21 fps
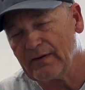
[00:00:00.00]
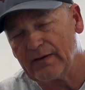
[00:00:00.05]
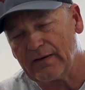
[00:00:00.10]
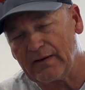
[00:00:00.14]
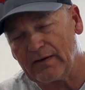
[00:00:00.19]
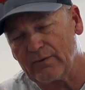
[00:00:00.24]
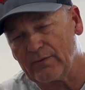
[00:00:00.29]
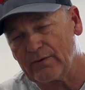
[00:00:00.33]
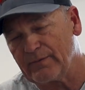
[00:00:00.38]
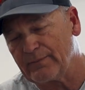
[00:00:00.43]

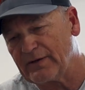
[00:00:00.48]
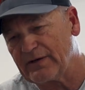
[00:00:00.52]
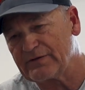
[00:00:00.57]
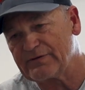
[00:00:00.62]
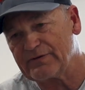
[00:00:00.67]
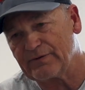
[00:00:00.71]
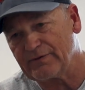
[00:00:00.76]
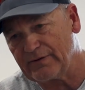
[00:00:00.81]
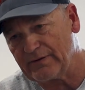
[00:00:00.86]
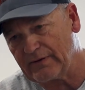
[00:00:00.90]
And I want to make
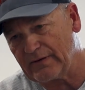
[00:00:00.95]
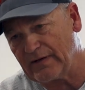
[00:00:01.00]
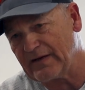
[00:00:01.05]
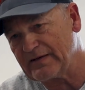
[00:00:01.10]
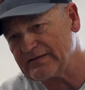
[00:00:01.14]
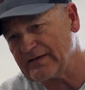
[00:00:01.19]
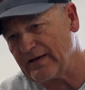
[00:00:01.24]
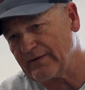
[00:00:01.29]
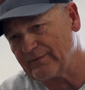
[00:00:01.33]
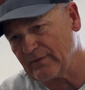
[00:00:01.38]
sure that you
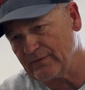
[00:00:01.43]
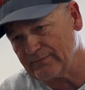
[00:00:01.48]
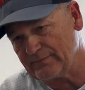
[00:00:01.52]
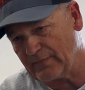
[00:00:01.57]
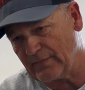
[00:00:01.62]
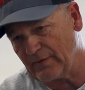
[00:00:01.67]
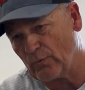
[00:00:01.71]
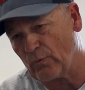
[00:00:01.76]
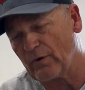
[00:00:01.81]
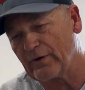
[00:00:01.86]
guys have
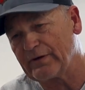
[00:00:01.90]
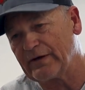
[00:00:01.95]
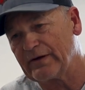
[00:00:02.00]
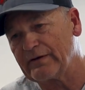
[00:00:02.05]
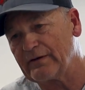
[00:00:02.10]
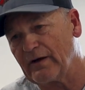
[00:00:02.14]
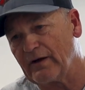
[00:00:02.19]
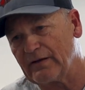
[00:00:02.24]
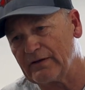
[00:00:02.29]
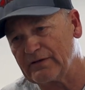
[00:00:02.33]
a
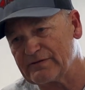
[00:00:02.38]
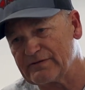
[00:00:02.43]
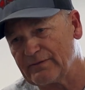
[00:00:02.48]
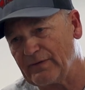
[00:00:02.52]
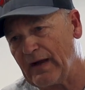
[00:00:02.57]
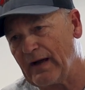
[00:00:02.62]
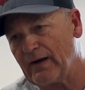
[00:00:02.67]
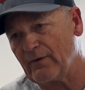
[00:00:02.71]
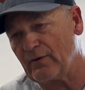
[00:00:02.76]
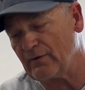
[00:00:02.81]
working knowledge of
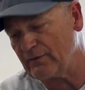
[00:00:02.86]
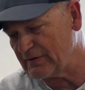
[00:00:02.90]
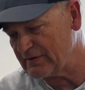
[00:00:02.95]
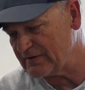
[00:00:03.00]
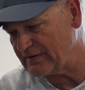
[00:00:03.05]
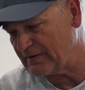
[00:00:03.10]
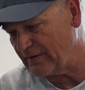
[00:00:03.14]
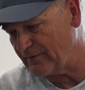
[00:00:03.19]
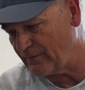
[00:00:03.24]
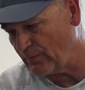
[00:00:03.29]
how all this
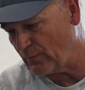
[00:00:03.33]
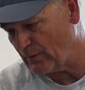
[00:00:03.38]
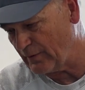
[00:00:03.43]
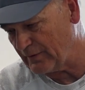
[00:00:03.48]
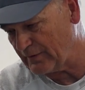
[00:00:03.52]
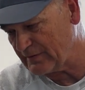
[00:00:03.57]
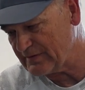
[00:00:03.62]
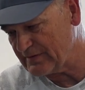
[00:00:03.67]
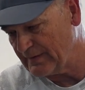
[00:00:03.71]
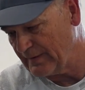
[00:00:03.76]
stuff
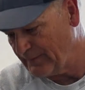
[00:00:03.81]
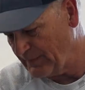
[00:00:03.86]
works.